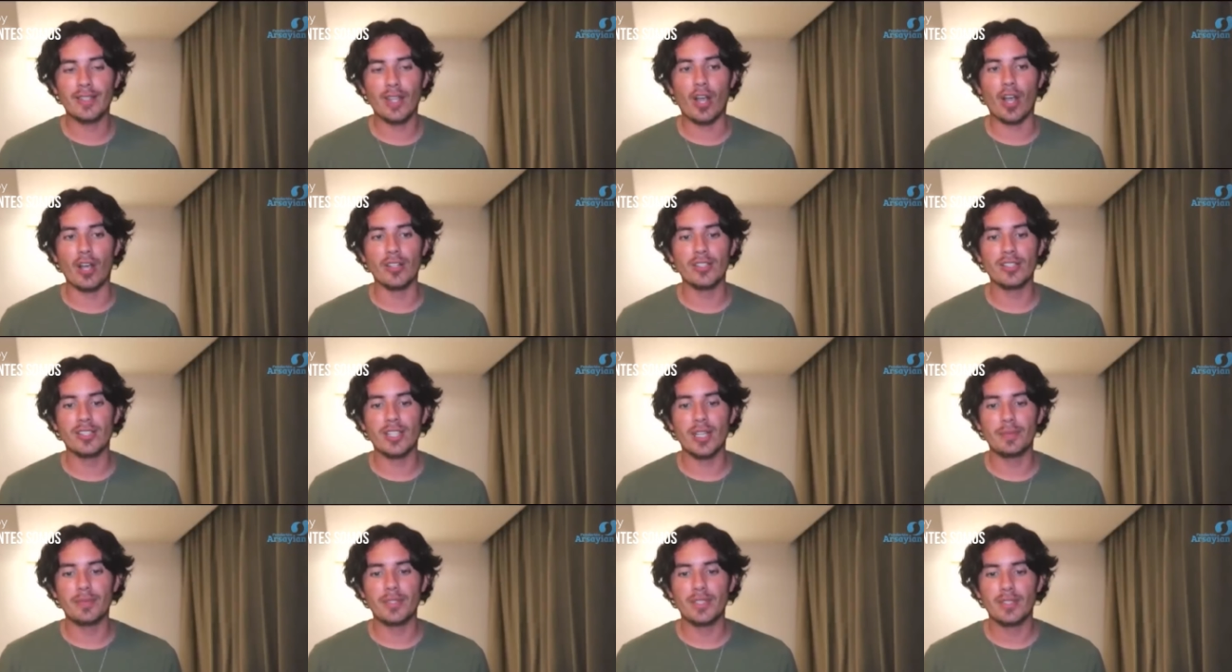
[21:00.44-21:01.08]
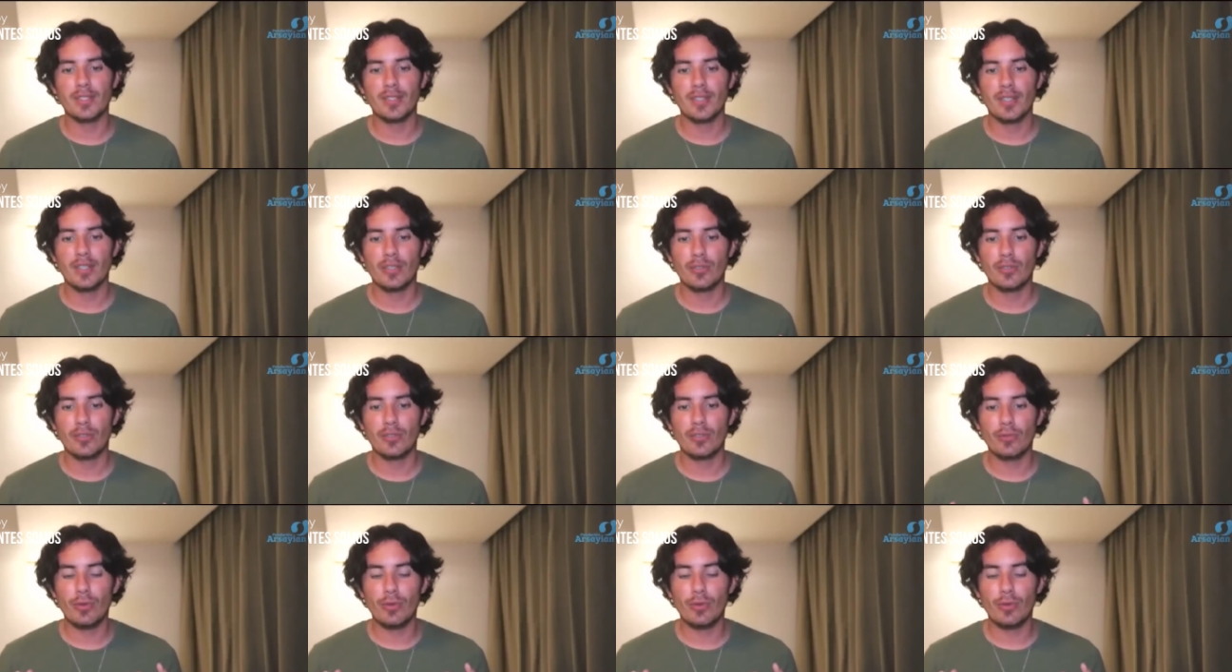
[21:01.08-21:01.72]
is a concept
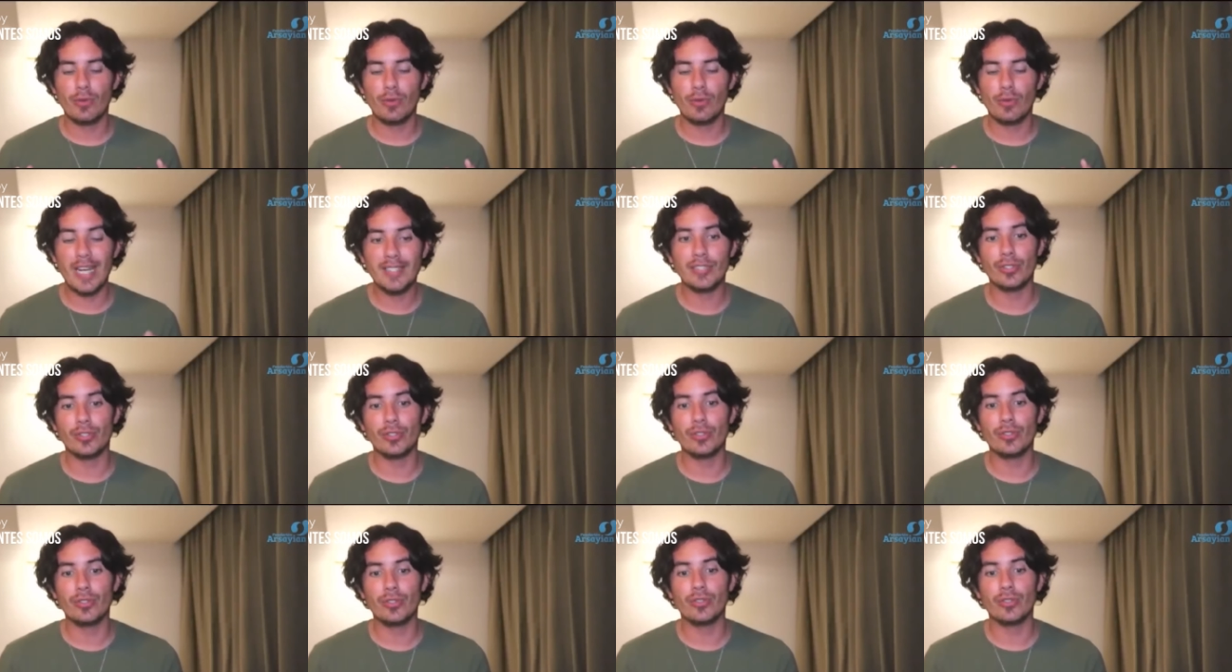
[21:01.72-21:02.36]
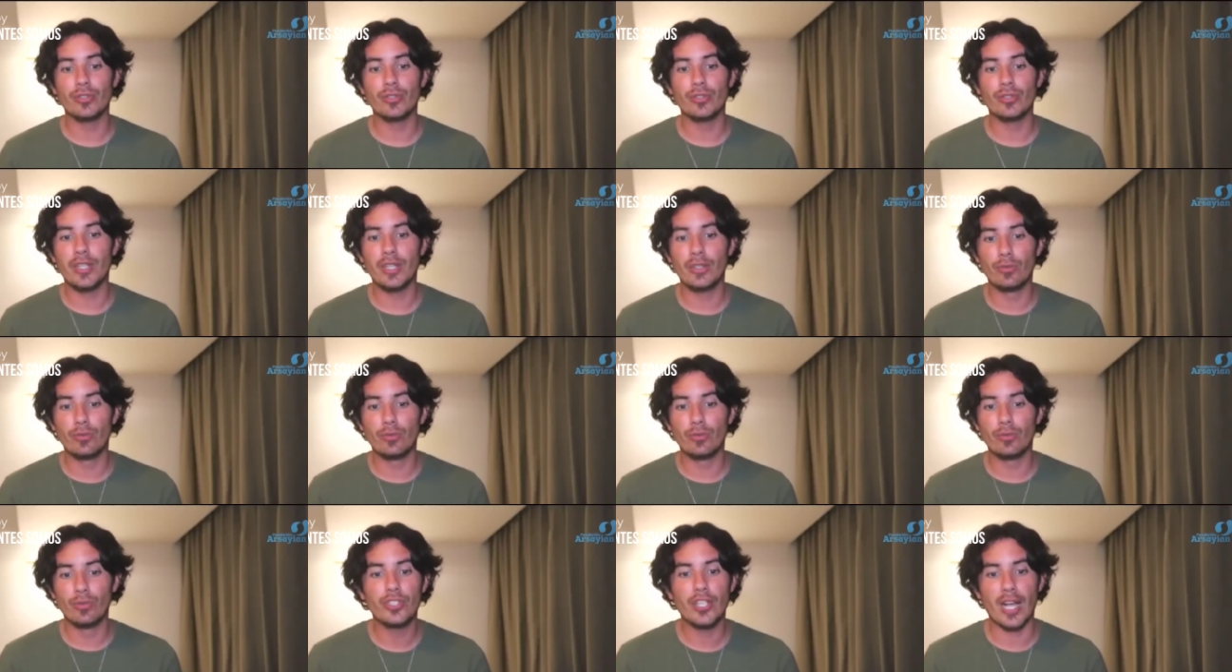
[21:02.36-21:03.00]
related to the
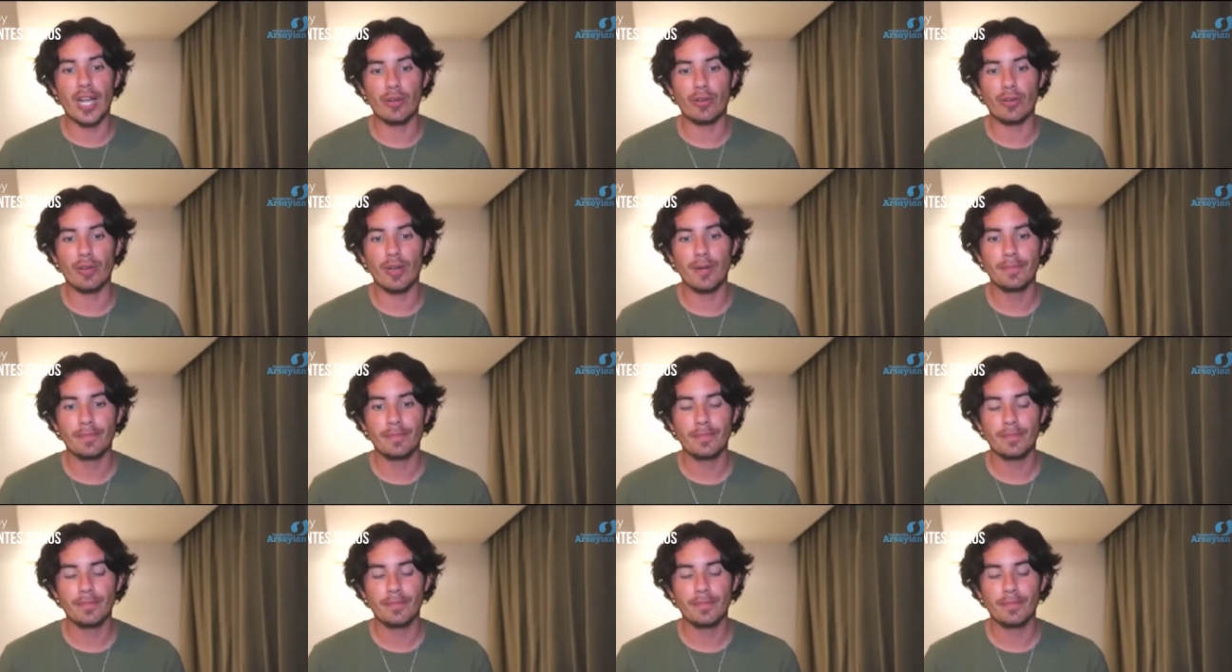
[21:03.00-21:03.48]
root chakra.